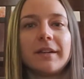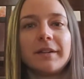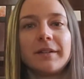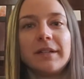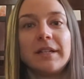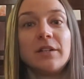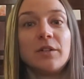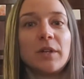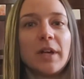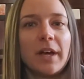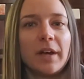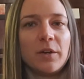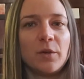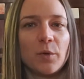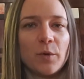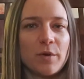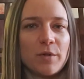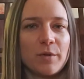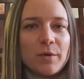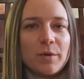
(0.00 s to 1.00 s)
in
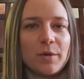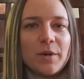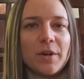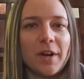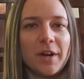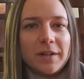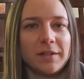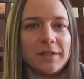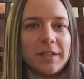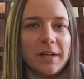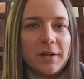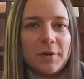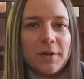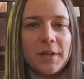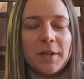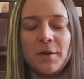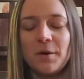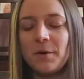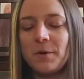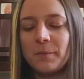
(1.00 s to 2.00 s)
northern
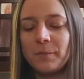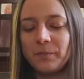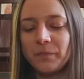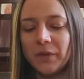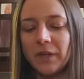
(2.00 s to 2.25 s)
Ontario.